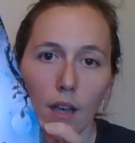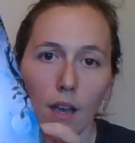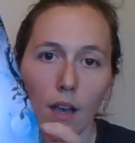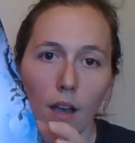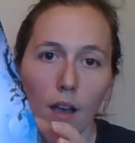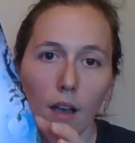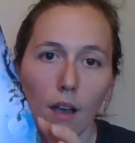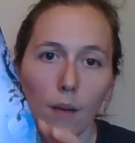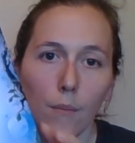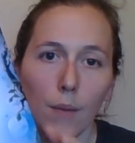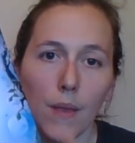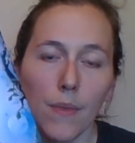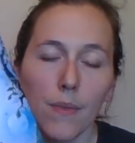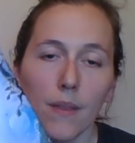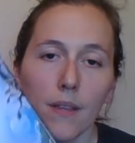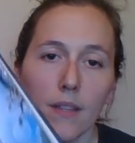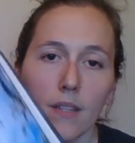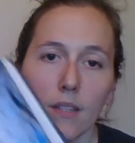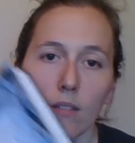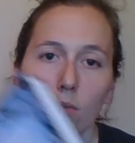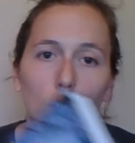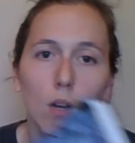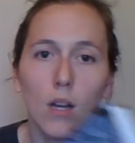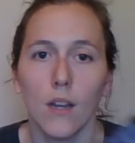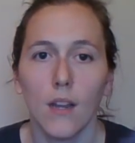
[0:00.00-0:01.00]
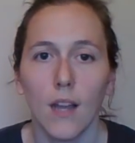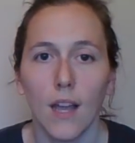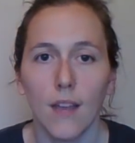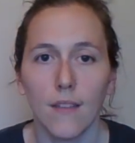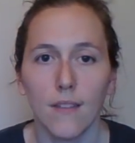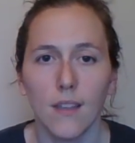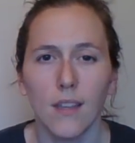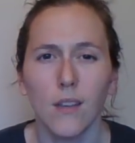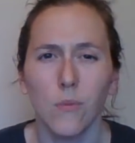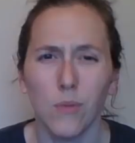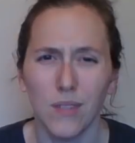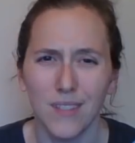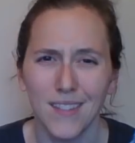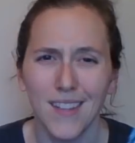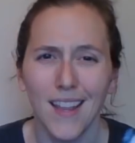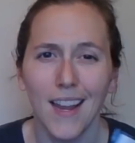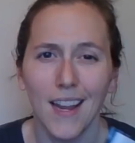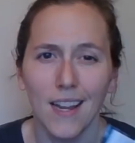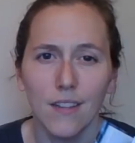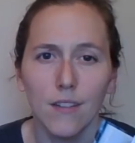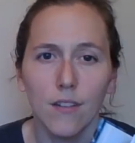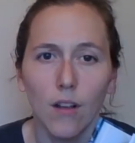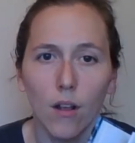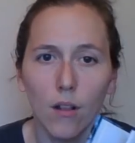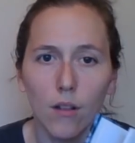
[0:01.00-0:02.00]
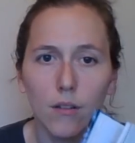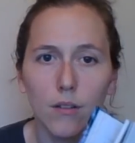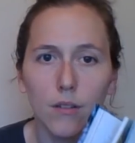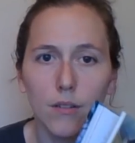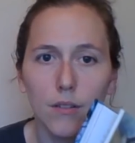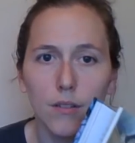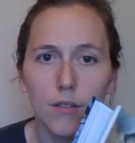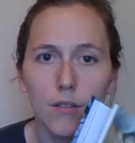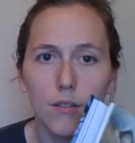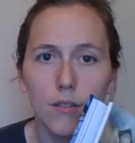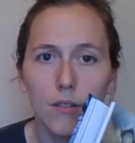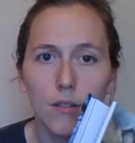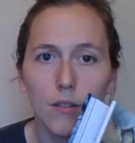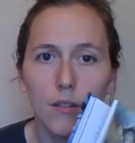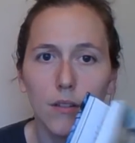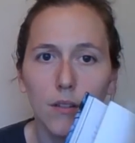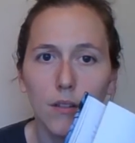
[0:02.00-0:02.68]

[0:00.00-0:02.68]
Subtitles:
And this one I think was $8.